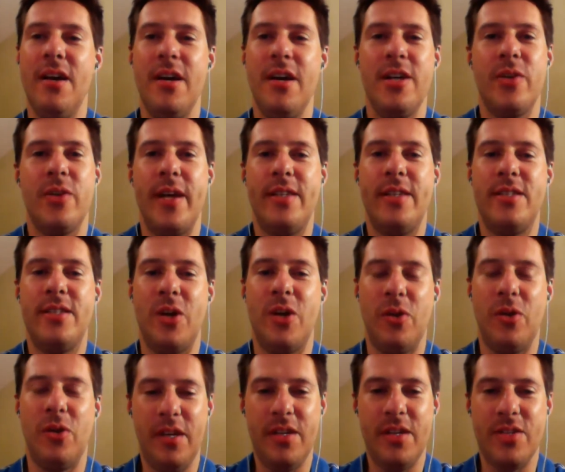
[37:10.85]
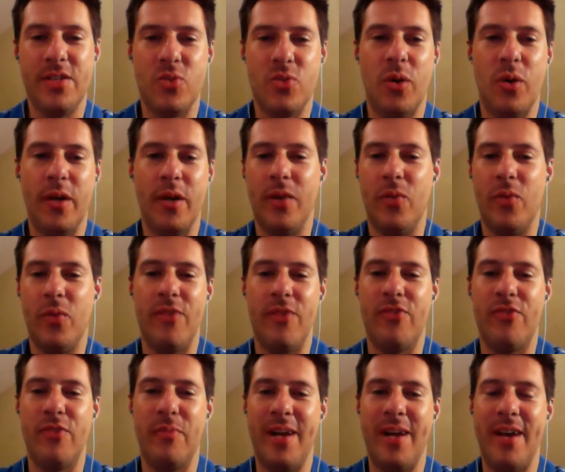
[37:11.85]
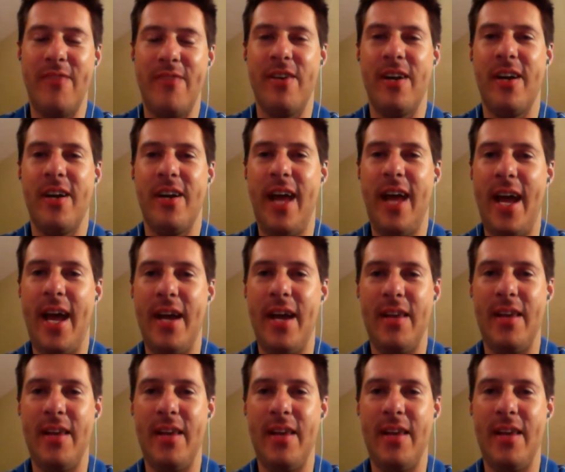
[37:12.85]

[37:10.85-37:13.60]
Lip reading: So I totally swung and whiffed, but I figured, hey,